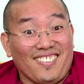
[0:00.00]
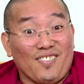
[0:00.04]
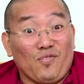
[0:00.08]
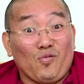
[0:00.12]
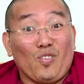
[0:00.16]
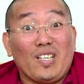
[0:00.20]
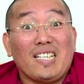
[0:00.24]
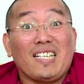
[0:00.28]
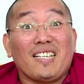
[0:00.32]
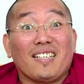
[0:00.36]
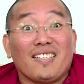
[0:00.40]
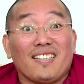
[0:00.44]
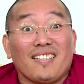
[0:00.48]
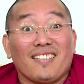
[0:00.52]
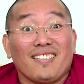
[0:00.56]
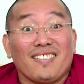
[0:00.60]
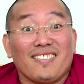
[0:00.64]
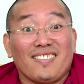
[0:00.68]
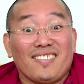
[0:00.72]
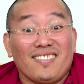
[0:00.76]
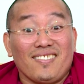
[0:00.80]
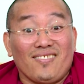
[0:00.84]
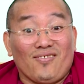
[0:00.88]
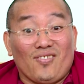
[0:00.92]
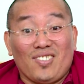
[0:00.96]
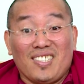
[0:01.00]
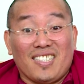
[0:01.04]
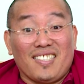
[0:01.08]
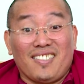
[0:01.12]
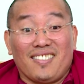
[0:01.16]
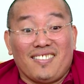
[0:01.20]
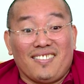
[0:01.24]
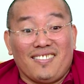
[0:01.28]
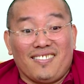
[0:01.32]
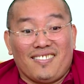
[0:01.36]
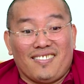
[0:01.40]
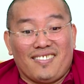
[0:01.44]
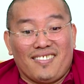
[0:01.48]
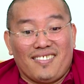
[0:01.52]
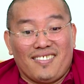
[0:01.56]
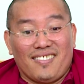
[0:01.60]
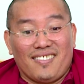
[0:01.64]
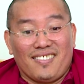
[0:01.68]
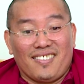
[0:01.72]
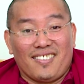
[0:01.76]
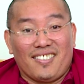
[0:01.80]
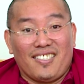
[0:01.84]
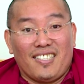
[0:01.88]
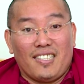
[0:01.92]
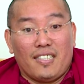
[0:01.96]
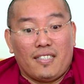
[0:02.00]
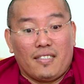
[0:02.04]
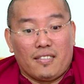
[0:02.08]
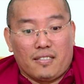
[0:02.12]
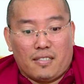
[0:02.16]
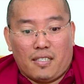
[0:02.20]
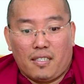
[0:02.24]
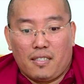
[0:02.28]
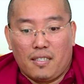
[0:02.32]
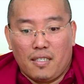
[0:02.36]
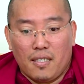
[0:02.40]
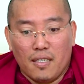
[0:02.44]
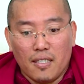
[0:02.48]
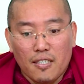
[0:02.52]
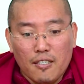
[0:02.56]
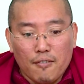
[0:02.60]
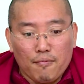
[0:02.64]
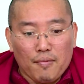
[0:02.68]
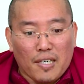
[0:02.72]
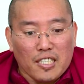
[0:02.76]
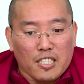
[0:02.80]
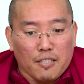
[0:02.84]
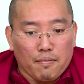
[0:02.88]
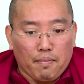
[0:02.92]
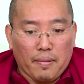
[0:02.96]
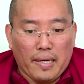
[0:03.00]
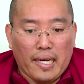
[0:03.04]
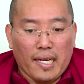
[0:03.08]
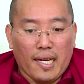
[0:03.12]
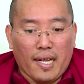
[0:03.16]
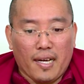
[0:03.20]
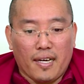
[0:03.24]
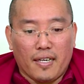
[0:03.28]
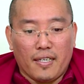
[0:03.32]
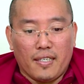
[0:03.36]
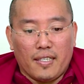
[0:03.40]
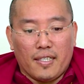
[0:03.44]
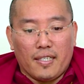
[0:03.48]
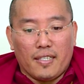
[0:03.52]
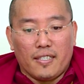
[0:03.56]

What are you going to do? What are you going to do? You know? So much better.